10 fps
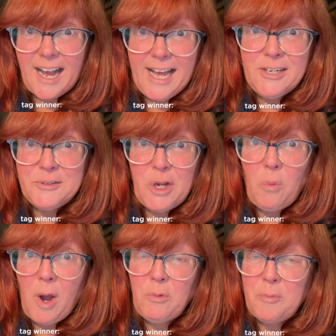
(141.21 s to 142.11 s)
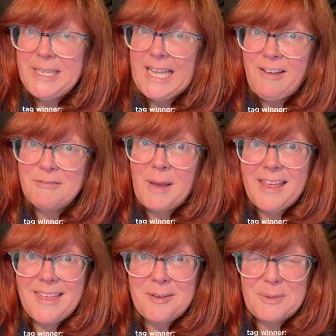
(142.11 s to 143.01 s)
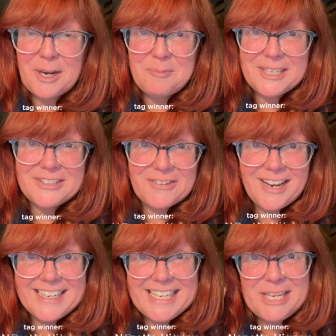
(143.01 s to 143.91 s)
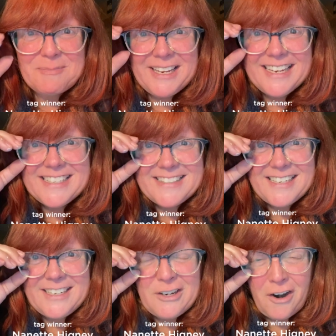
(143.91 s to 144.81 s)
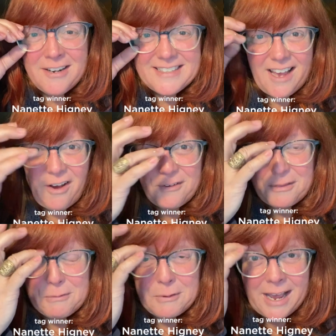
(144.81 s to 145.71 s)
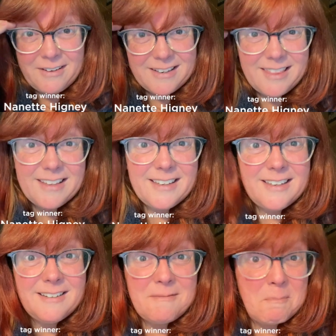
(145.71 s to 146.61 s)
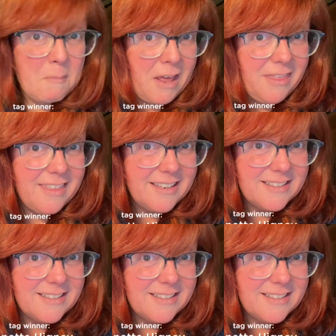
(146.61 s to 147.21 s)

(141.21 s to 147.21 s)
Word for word: I don't know what will be left by then, but I'm going to try to keep sending cards out throughout the month.